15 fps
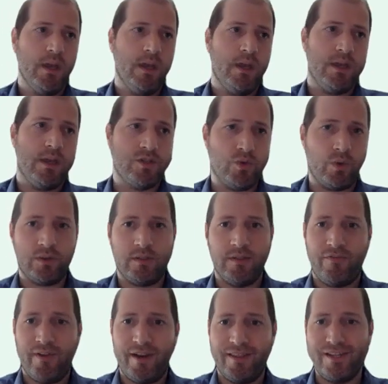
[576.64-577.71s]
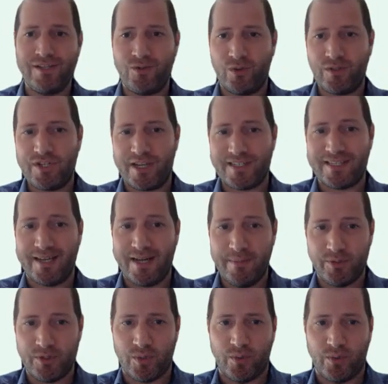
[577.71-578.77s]
It's not just
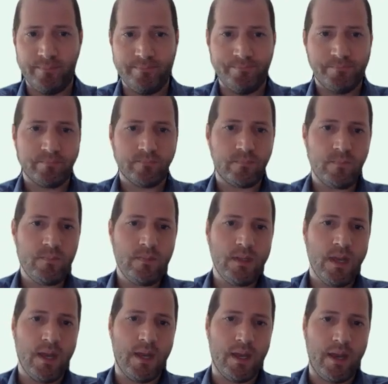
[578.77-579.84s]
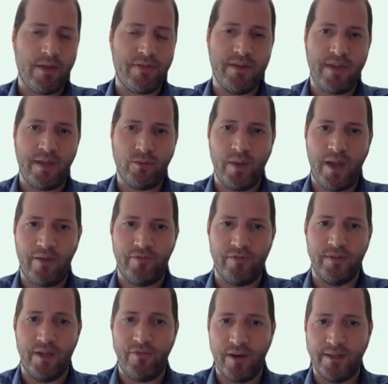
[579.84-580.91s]
crypto. I think that we have
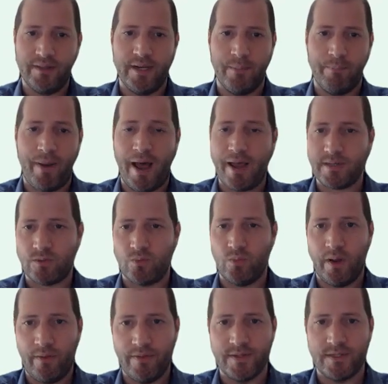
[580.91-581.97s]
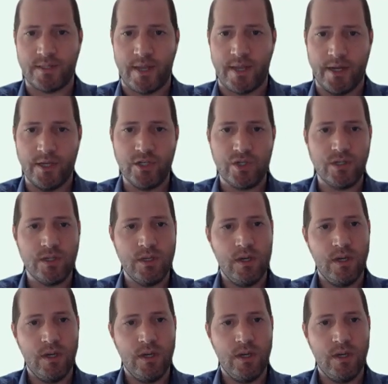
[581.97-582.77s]
definitely passed well this stage.